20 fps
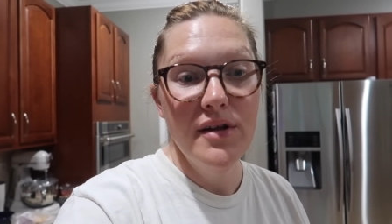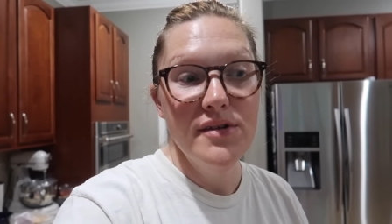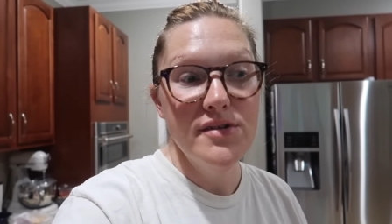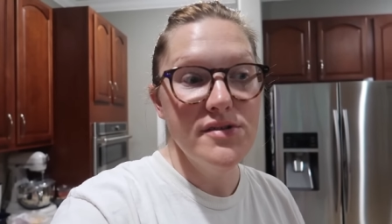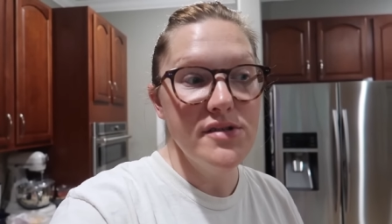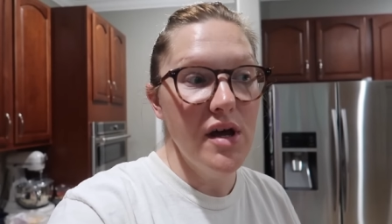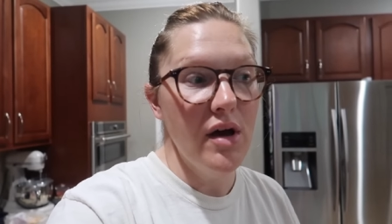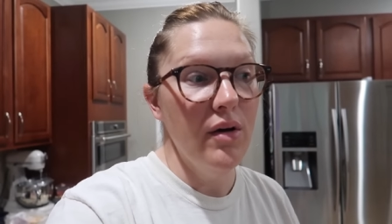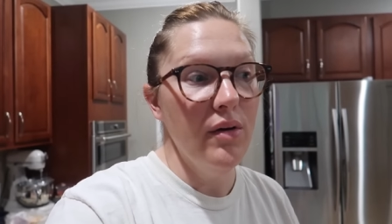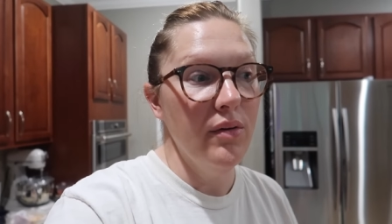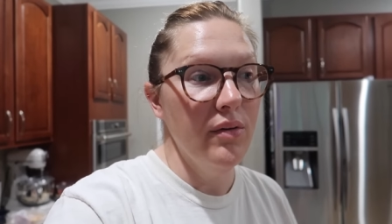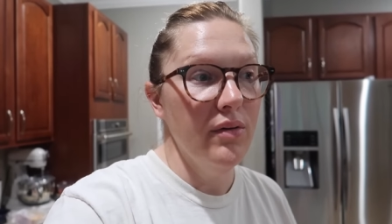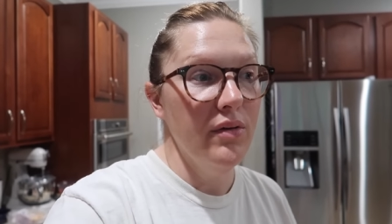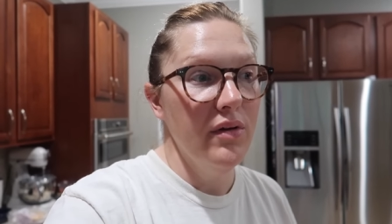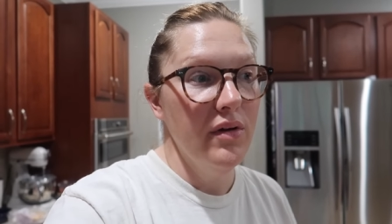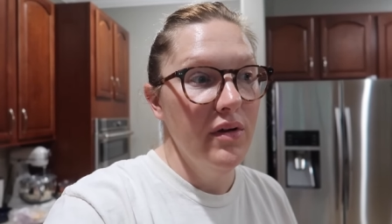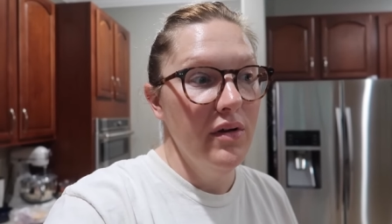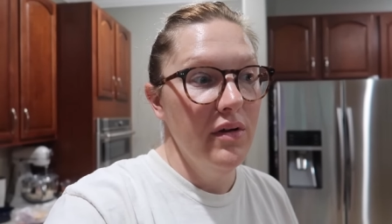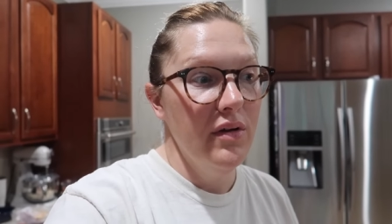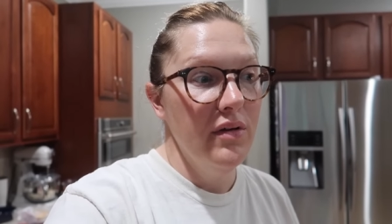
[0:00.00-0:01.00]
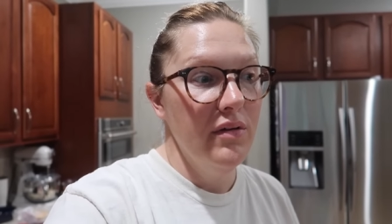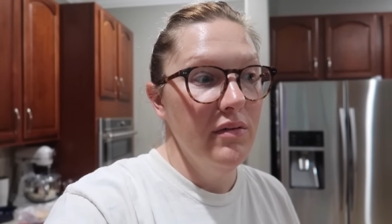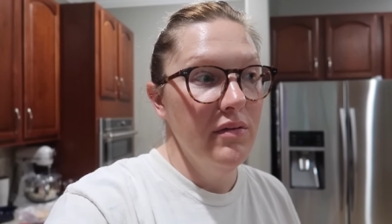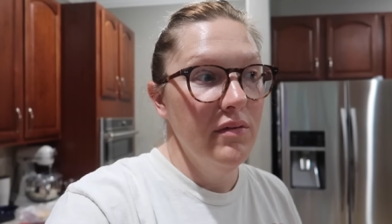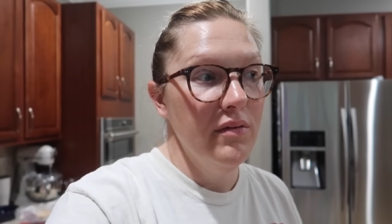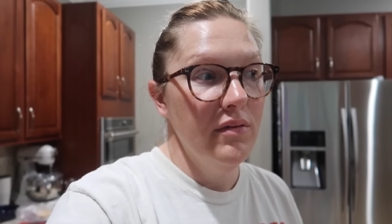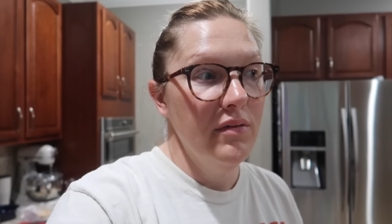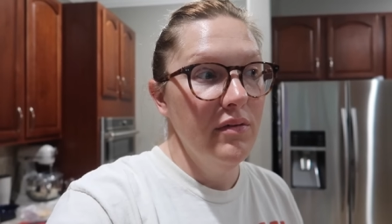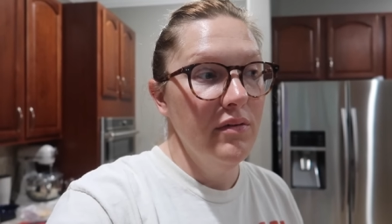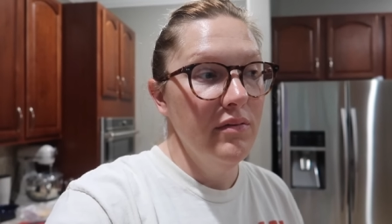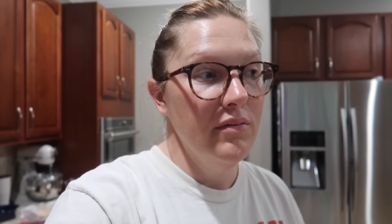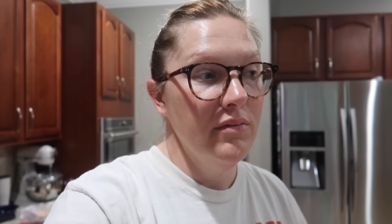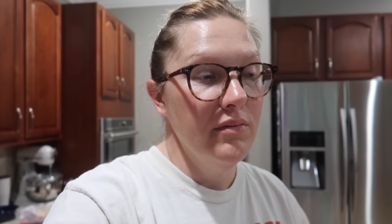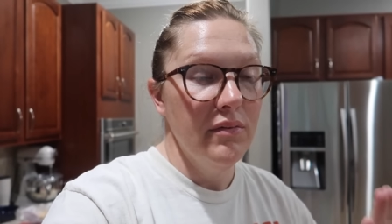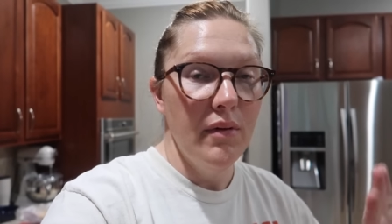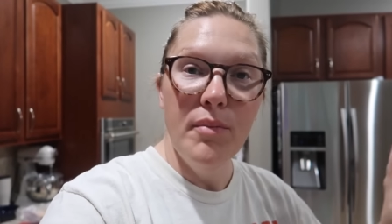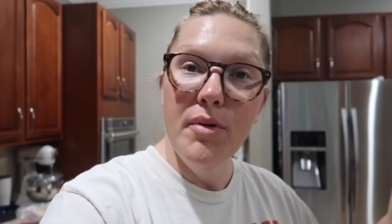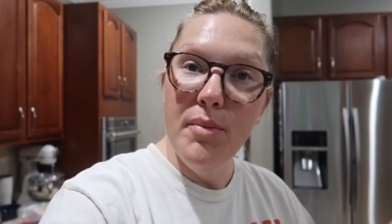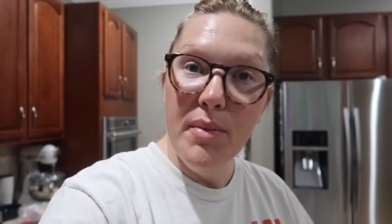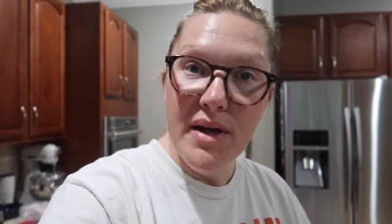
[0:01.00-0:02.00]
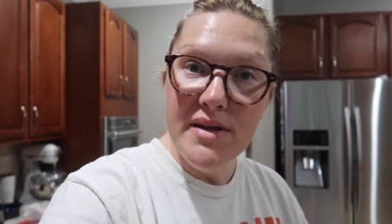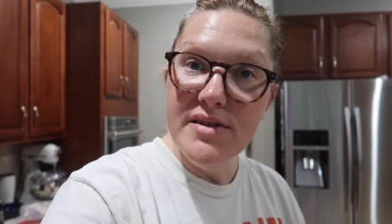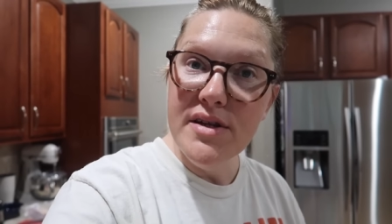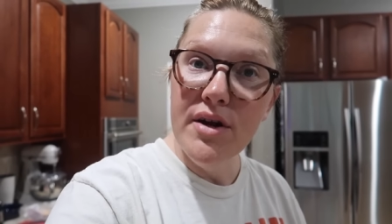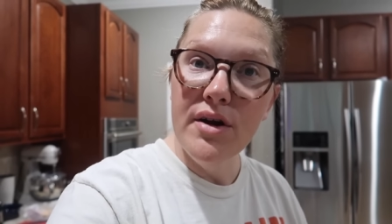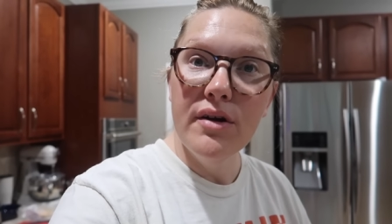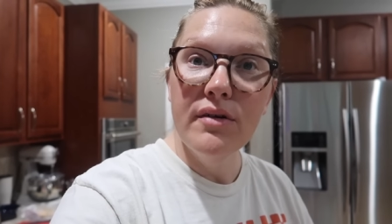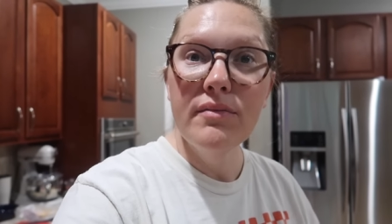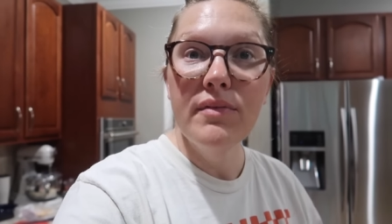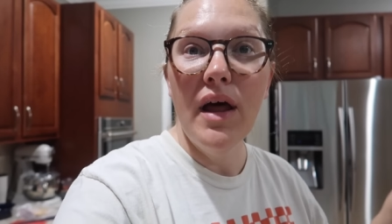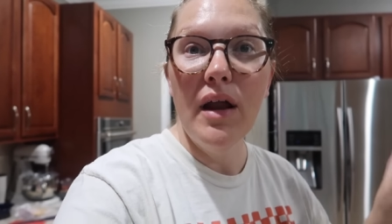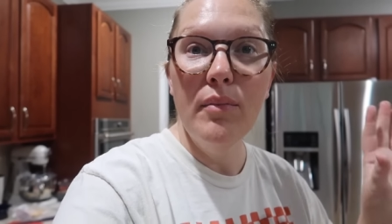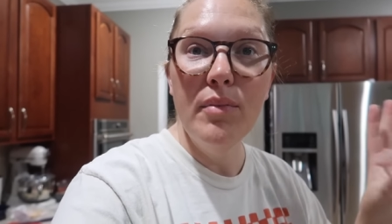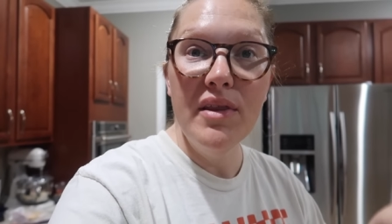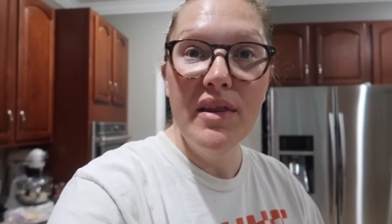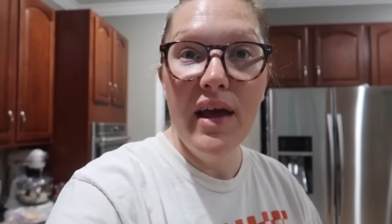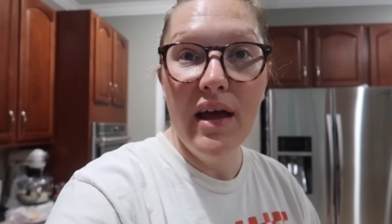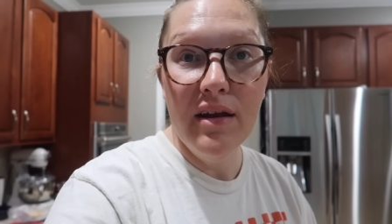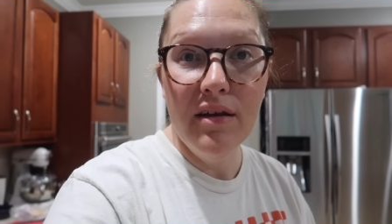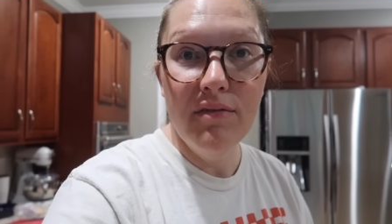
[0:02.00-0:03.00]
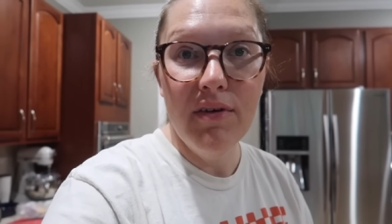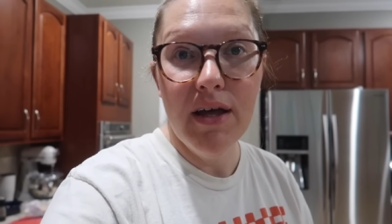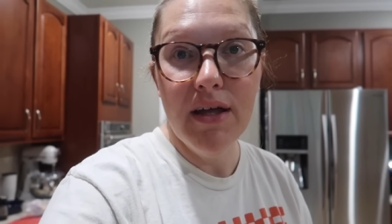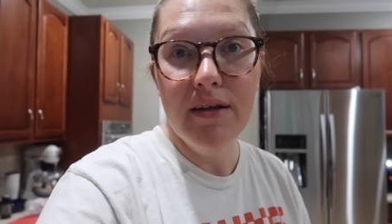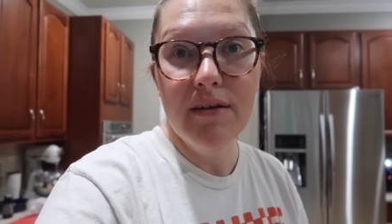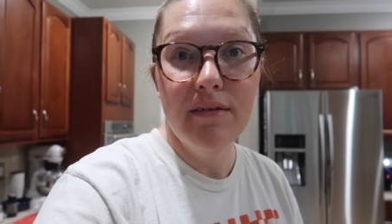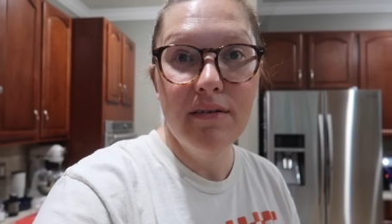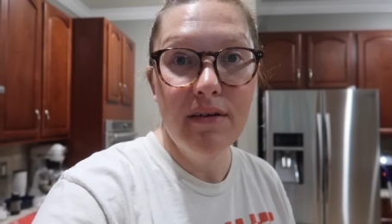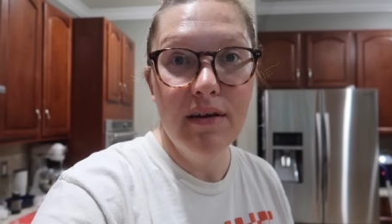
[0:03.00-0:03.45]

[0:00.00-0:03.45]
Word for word: So I'm gonna make dinner, that'll be the end of it.